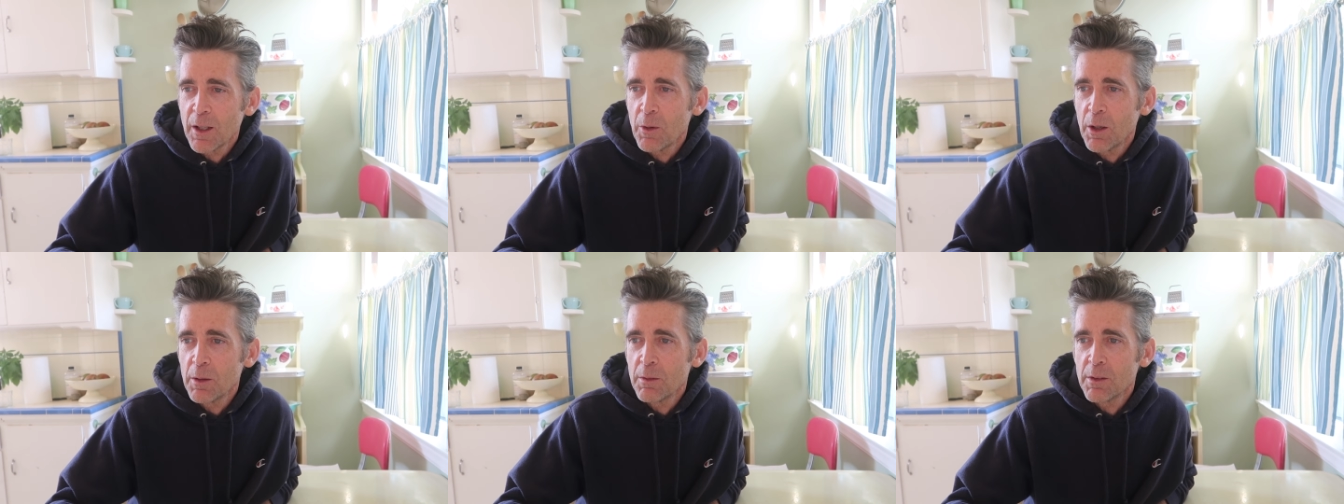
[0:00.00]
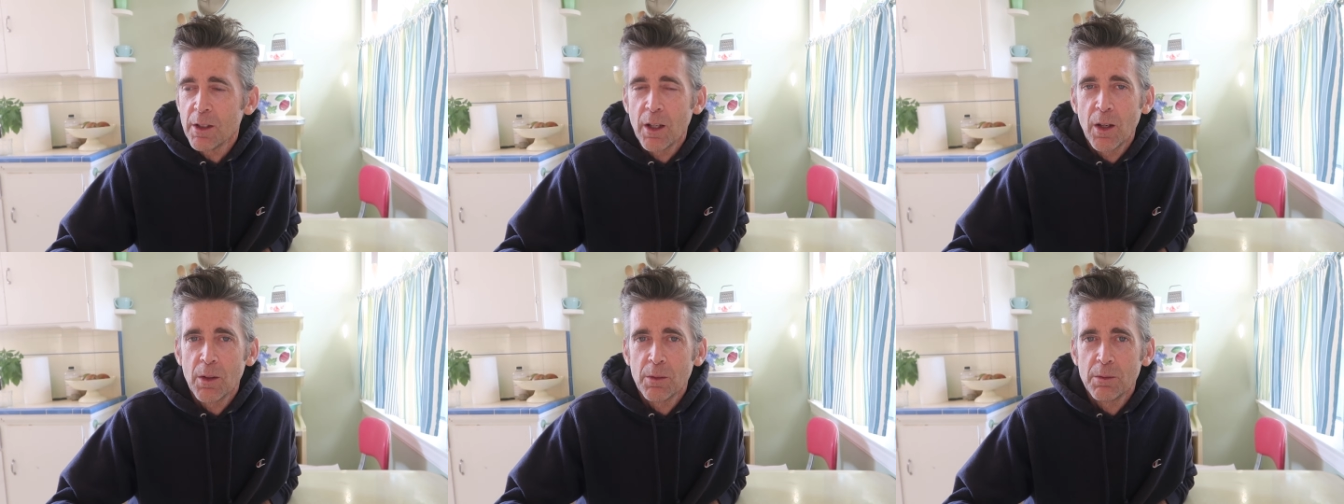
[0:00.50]
There were, you
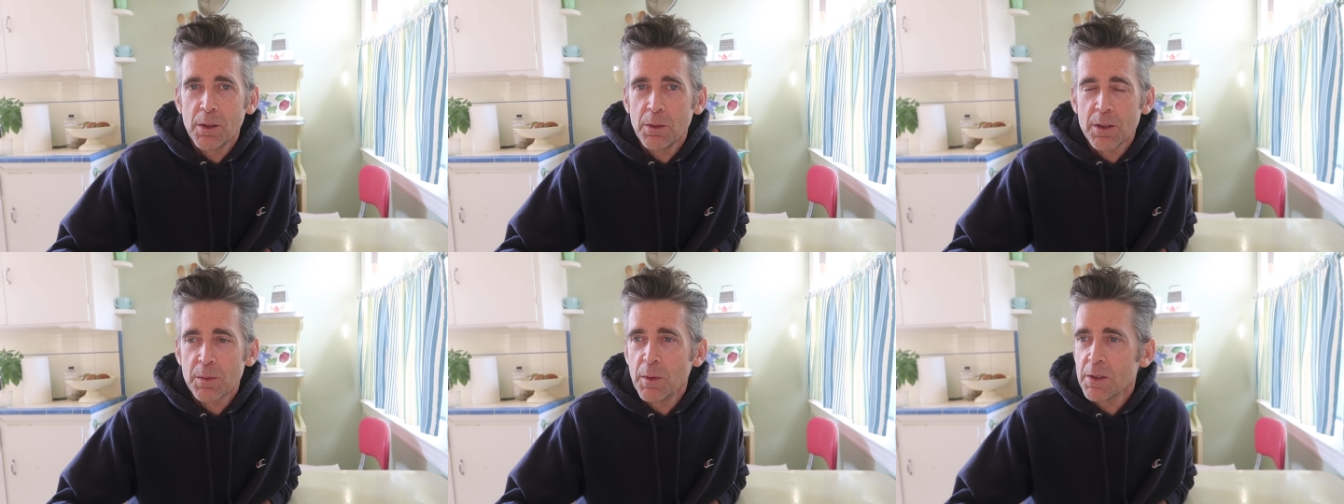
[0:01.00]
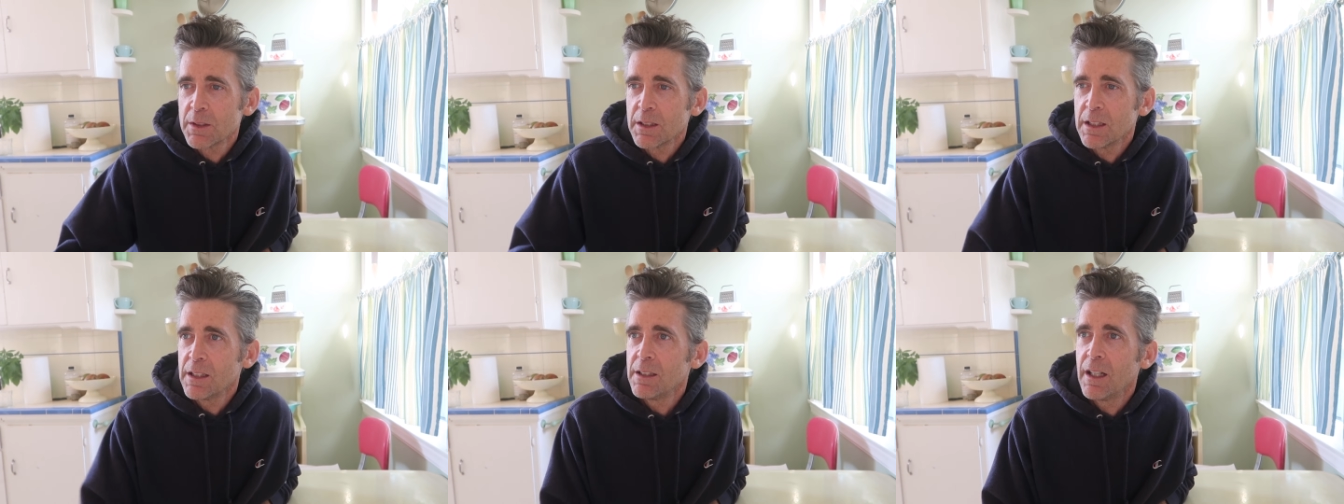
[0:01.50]
know, it was
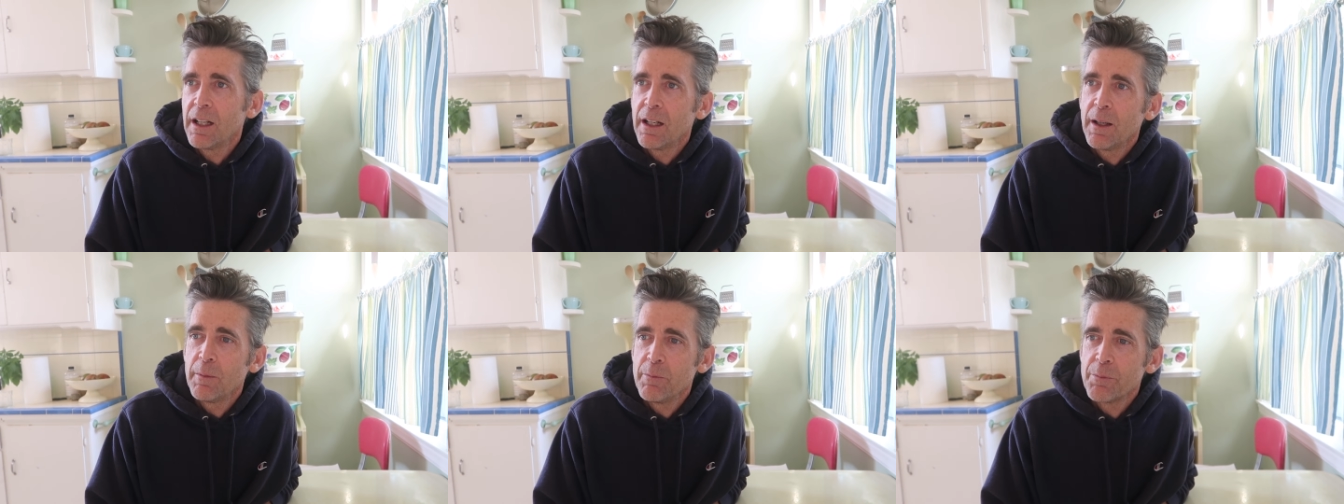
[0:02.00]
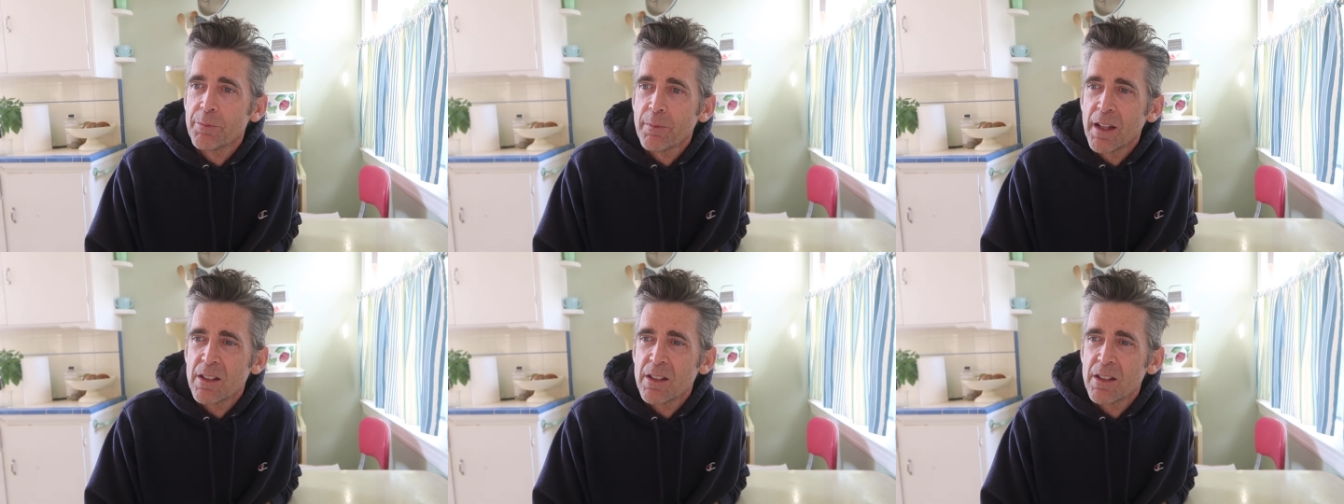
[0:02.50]
mostly um,